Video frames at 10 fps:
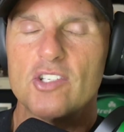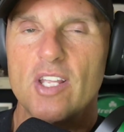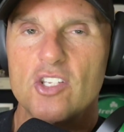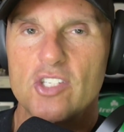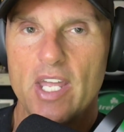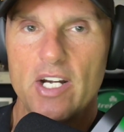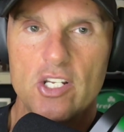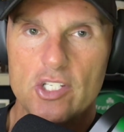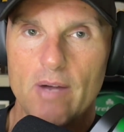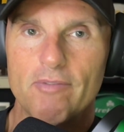States Senate
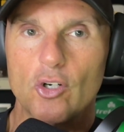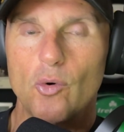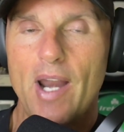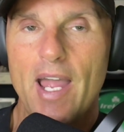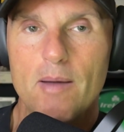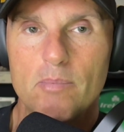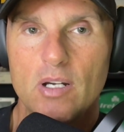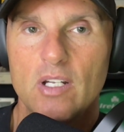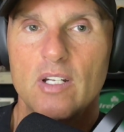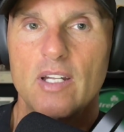is up for grab
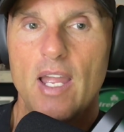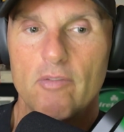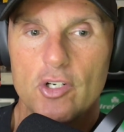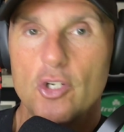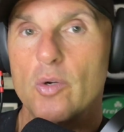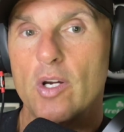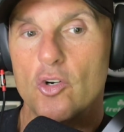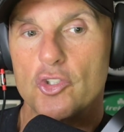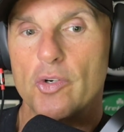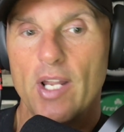every 2 years
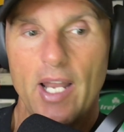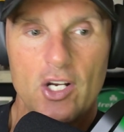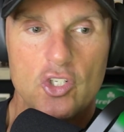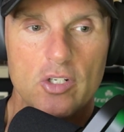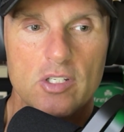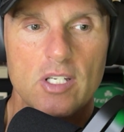during elections.